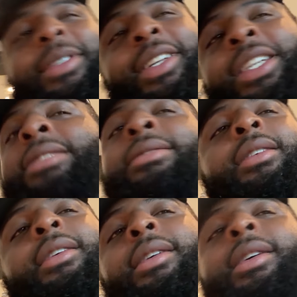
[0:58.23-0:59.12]
I mean,
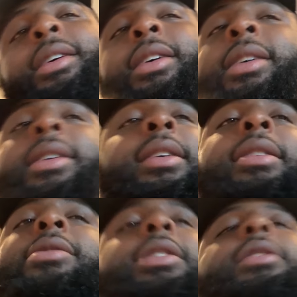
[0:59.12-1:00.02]

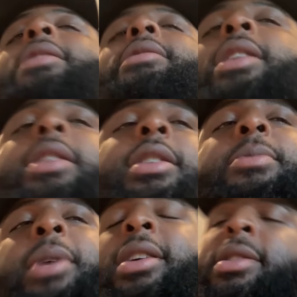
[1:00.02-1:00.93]
just try to stay in good
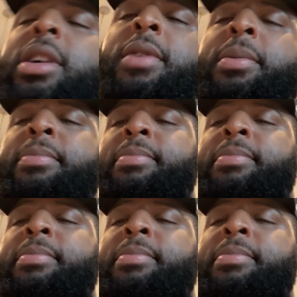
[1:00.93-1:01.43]
spirits of it.